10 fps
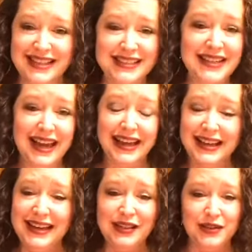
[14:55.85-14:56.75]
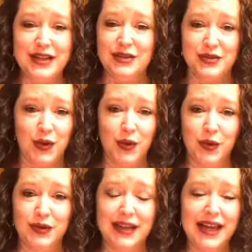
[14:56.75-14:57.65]
He's 83 years
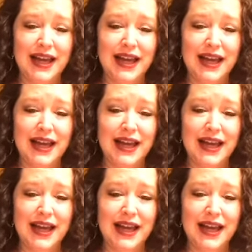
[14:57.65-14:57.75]
old.